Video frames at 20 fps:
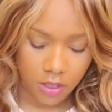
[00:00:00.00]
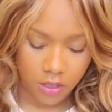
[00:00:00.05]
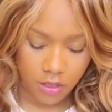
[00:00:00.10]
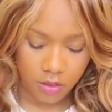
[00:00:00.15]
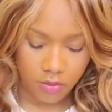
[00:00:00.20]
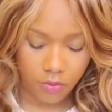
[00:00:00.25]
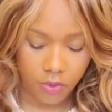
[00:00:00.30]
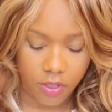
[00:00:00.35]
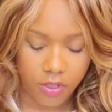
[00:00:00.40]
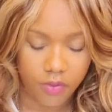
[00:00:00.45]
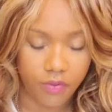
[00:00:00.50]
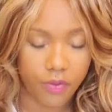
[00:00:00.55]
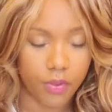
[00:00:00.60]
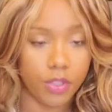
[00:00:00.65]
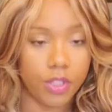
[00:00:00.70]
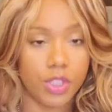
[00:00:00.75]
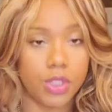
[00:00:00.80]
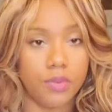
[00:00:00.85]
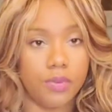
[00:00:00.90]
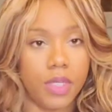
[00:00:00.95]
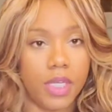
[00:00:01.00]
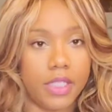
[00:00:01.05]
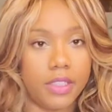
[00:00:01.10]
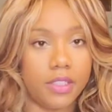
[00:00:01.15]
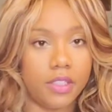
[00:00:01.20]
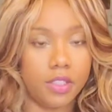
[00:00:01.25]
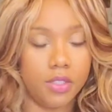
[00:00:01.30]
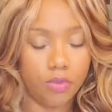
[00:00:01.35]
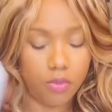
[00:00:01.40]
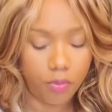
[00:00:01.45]
Wheel of Fortune. We got the
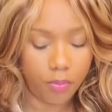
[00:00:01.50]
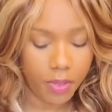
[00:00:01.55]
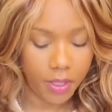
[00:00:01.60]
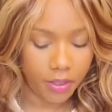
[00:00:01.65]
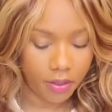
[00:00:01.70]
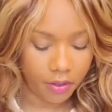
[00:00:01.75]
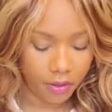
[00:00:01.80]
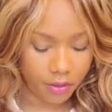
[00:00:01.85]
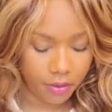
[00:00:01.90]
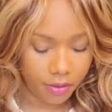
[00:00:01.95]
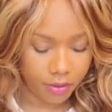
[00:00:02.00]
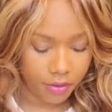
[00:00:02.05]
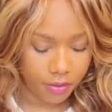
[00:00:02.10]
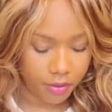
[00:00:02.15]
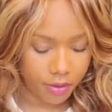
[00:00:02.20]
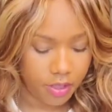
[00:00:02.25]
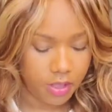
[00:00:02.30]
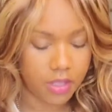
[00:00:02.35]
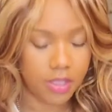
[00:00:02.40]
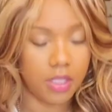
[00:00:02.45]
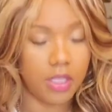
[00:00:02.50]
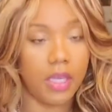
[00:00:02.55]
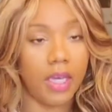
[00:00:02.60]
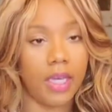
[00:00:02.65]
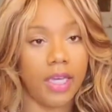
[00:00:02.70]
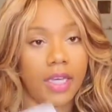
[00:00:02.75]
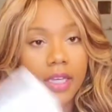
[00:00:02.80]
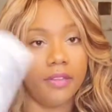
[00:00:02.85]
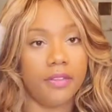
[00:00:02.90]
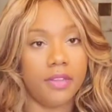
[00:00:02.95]
Two of Pentacles
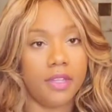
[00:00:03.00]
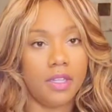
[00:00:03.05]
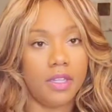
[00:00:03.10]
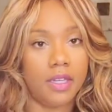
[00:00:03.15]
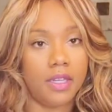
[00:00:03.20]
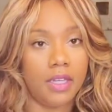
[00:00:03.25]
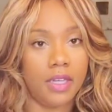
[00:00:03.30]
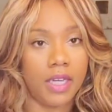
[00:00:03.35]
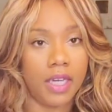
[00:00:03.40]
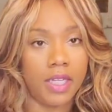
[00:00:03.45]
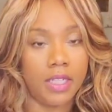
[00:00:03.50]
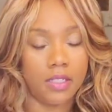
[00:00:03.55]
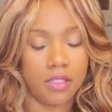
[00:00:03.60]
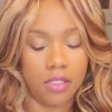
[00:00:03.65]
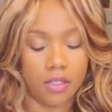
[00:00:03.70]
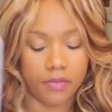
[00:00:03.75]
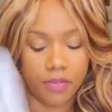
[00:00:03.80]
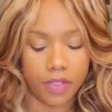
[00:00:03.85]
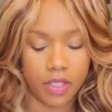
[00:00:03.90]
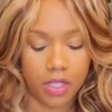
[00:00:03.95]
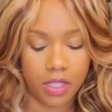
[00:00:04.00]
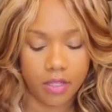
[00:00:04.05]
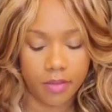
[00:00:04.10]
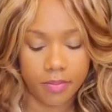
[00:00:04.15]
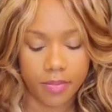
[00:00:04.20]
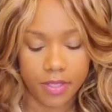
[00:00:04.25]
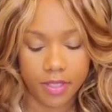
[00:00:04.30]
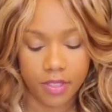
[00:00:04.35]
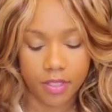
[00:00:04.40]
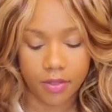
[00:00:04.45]
and the Knight of
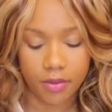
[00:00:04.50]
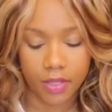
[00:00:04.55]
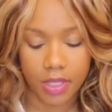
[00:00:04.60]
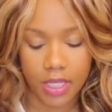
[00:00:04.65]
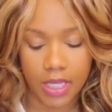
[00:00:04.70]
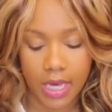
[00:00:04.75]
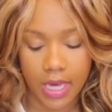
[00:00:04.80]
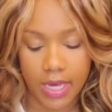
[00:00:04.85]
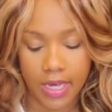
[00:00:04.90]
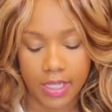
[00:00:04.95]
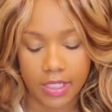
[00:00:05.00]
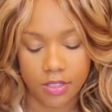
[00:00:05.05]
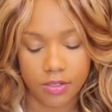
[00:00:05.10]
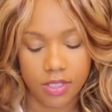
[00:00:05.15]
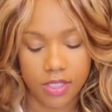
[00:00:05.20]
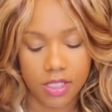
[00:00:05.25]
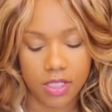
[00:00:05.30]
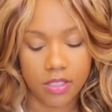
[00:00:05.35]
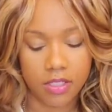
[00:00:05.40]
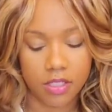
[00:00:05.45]
Cups. So yeah, I do see this